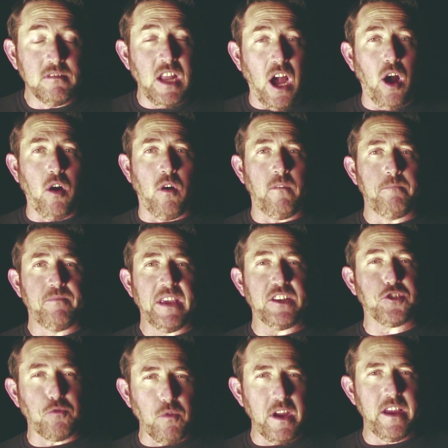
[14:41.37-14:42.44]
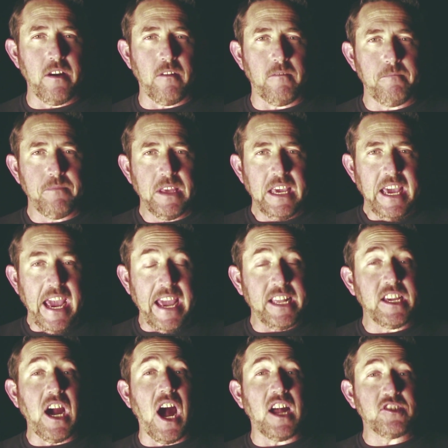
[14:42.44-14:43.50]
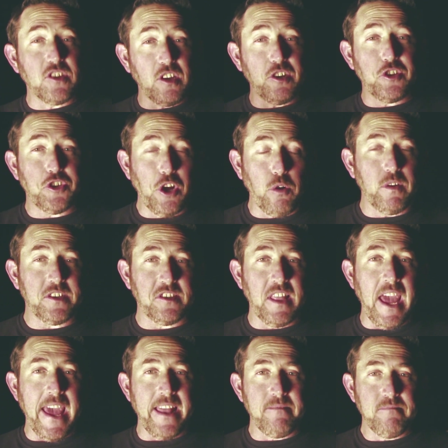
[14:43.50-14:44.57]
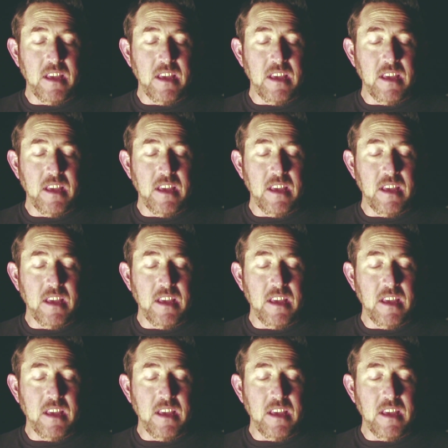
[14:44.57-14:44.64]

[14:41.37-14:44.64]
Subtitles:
No, it's real. And God's going to show us that